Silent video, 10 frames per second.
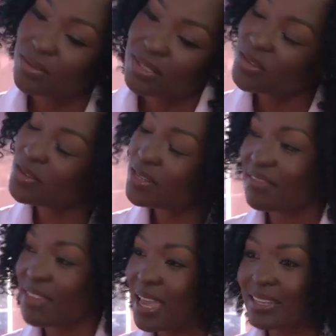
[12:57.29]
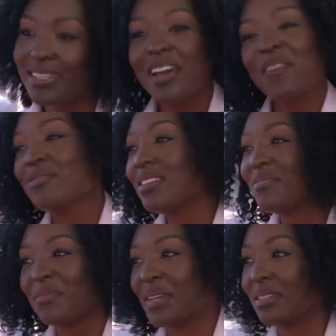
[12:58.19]
We still only have 8. We need
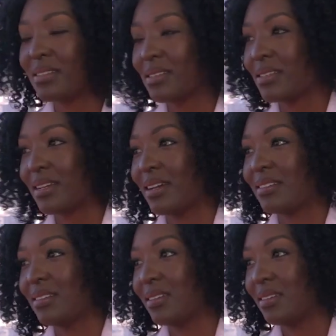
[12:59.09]
more medals as a country.